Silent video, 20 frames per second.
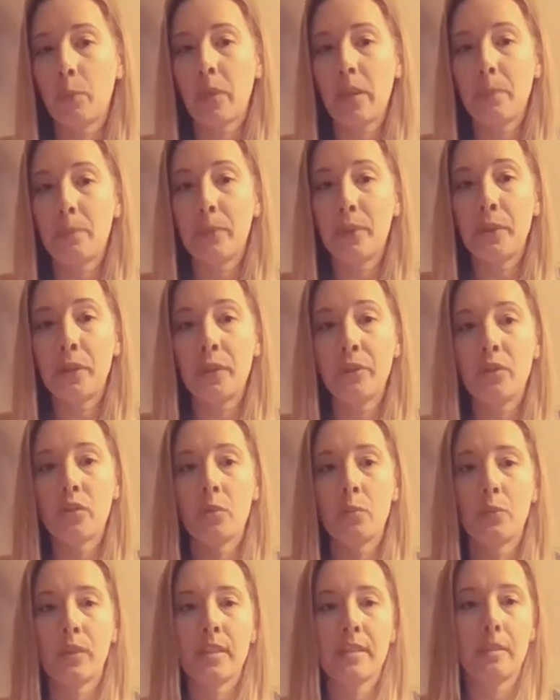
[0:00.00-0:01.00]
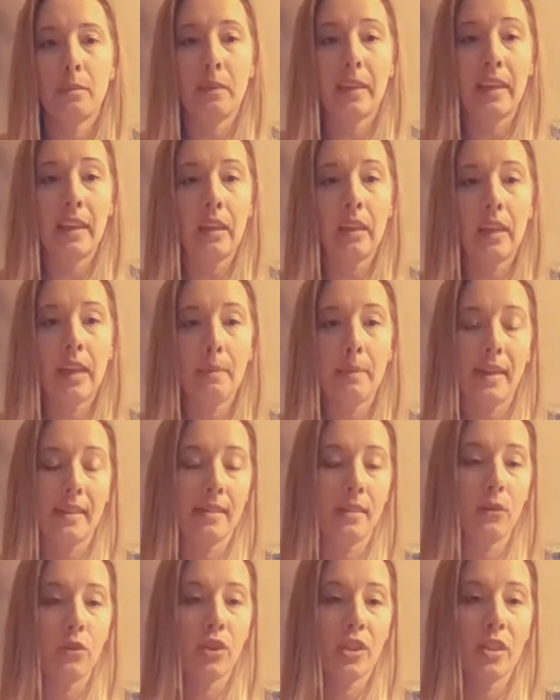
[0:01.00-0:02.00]
people, to bring some healing
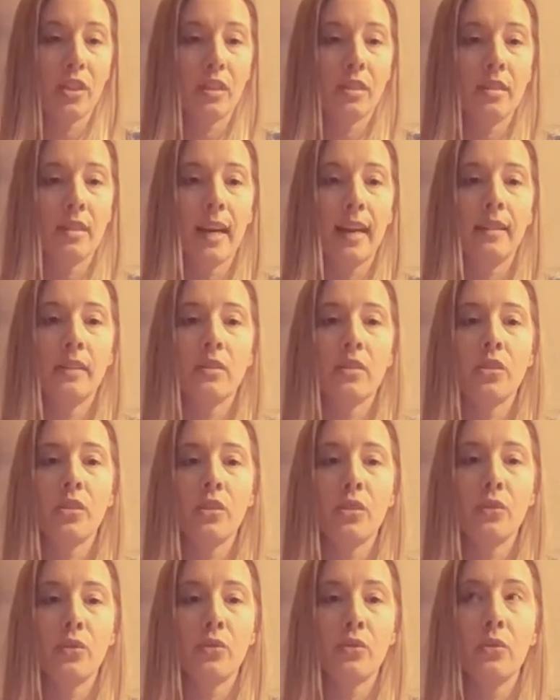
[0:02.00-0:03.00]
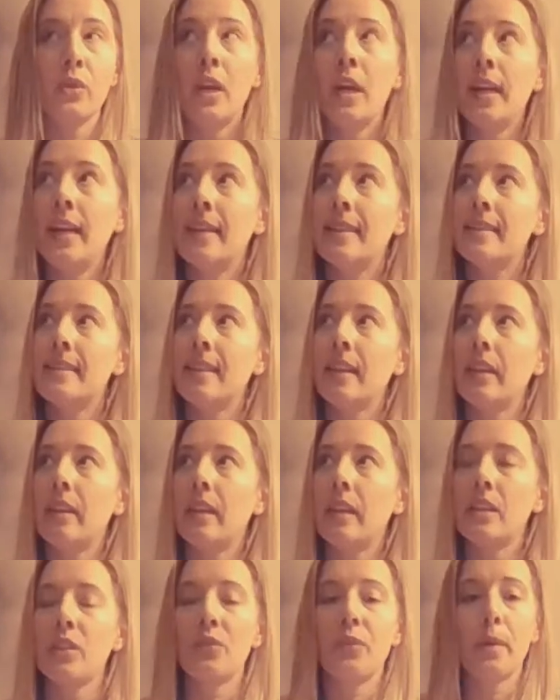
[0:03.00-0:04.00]
messages, and to see
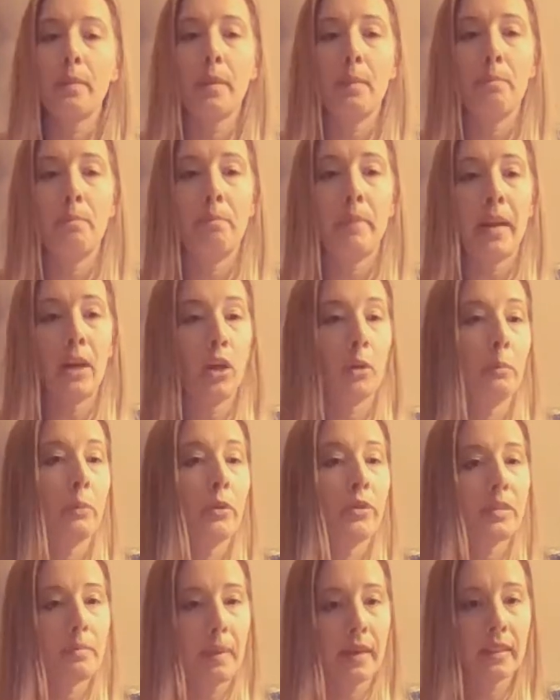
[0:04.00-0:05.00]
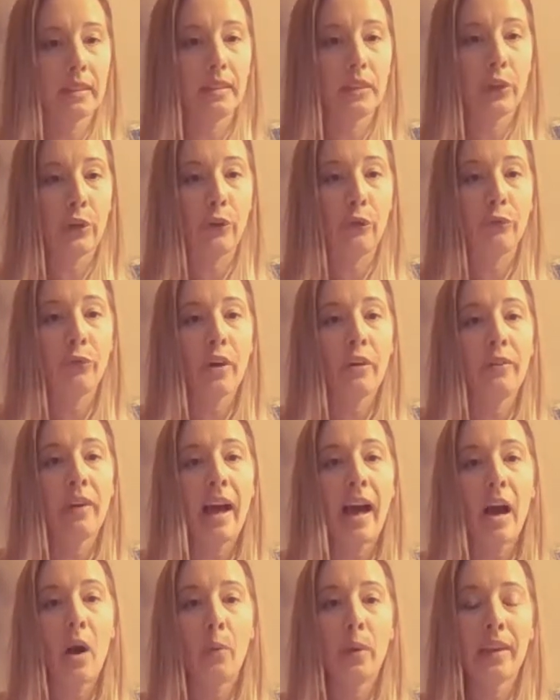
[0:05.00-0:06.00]
things from a bigger perspective of
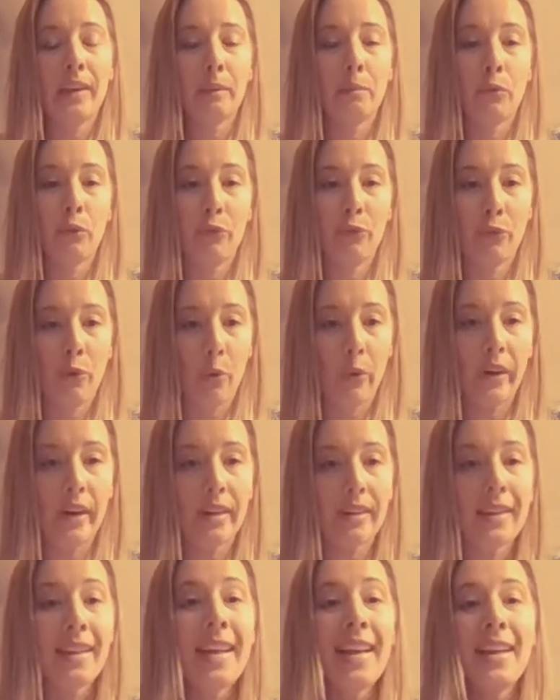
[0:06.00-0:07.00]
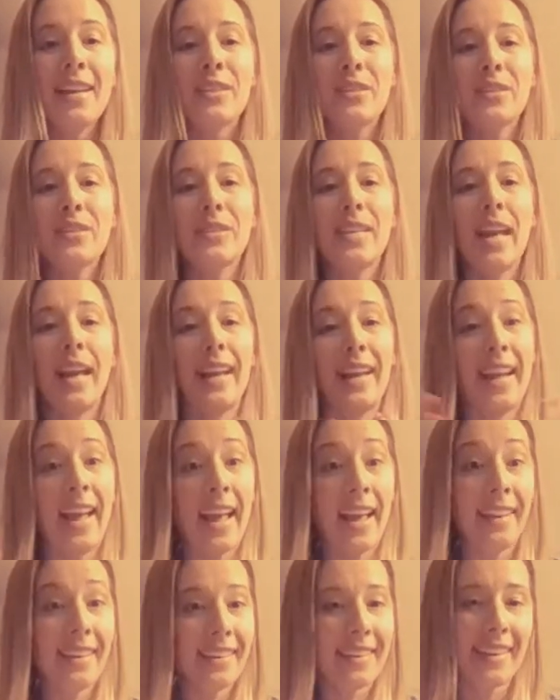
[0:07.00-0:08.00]
how we can move forward
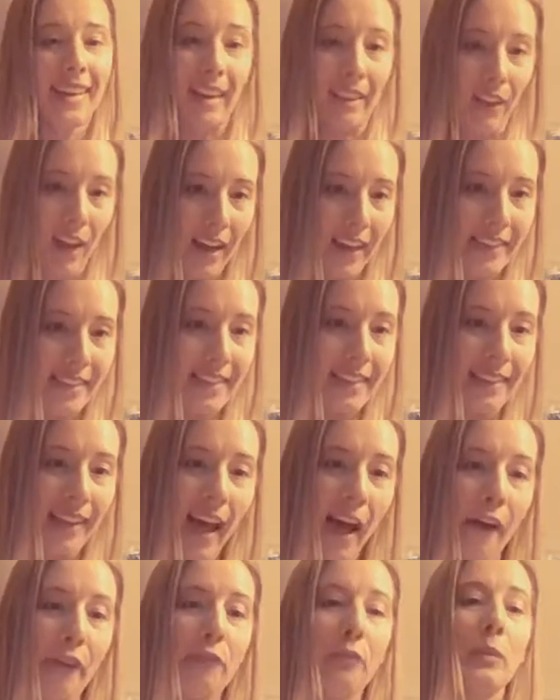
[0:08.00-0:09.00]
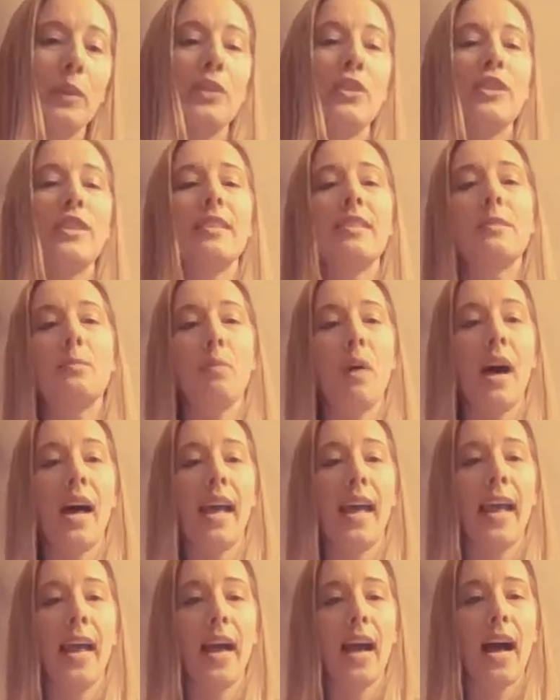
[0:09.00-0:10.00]
and align to love, which is
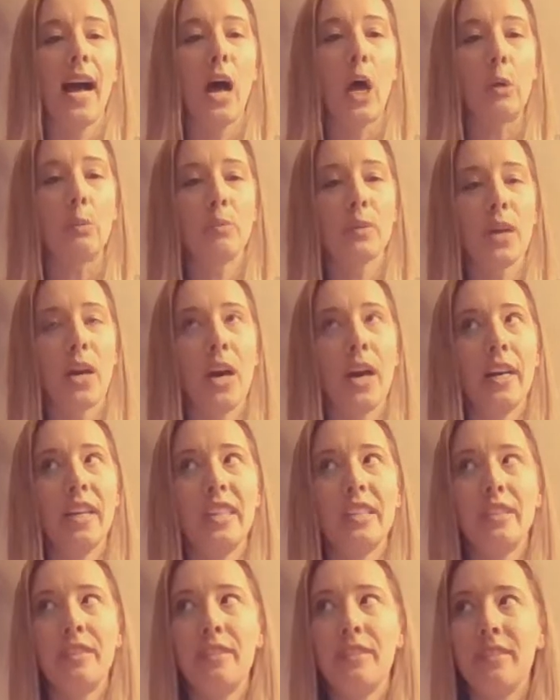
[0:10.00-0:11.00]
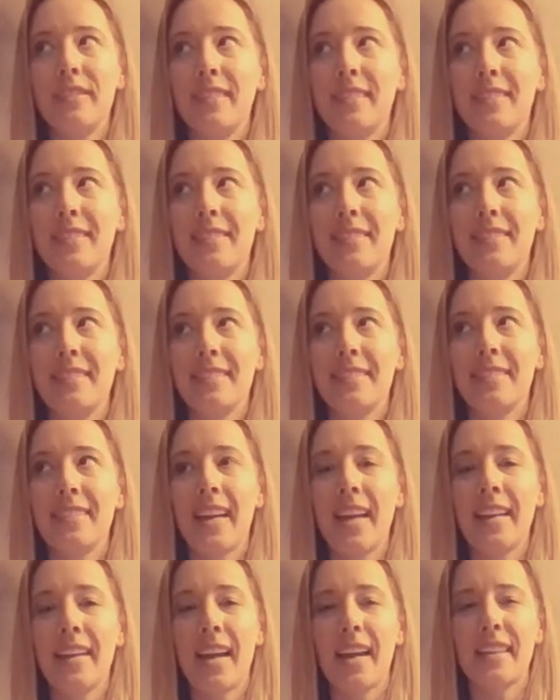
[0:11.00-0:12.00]
my kind of,
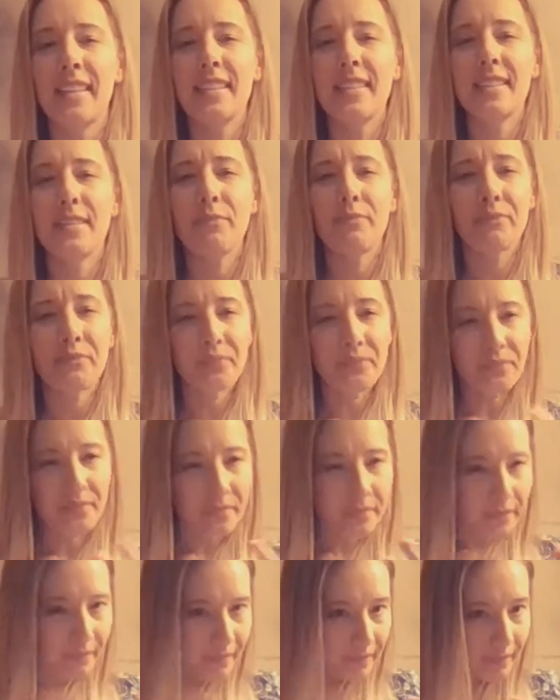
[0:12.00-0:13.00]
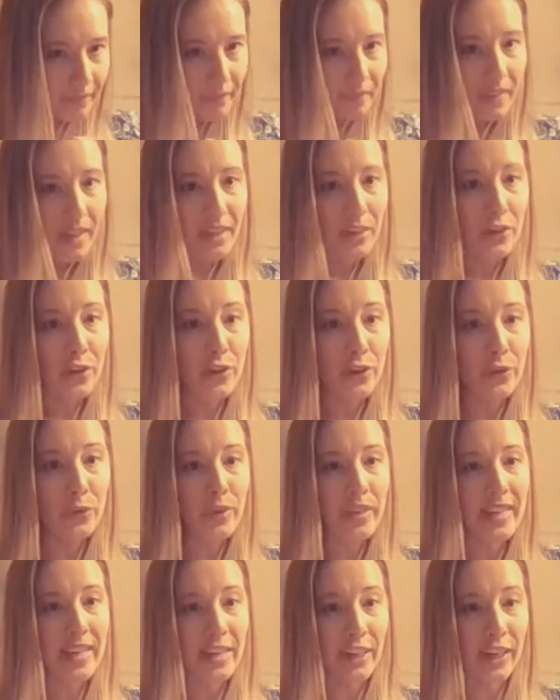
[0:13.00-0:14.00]
I guess, new
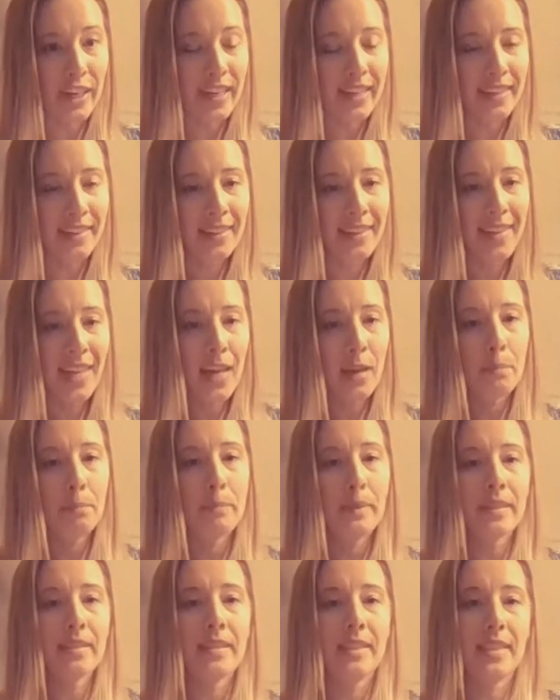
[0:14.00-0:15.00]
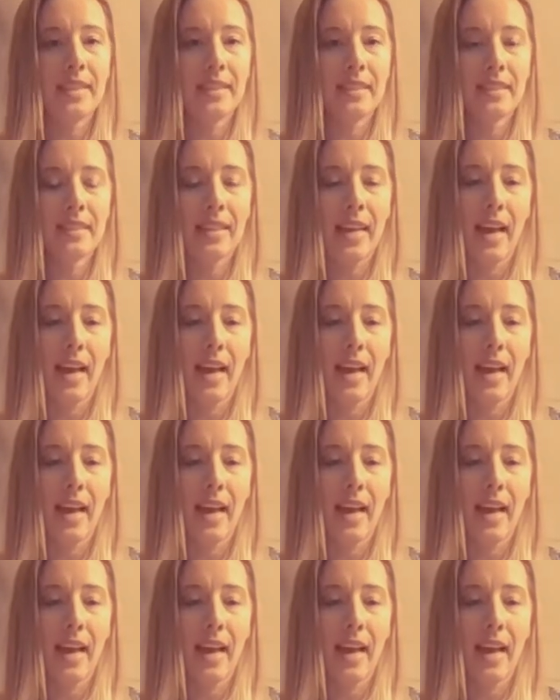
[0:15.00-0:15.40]
year business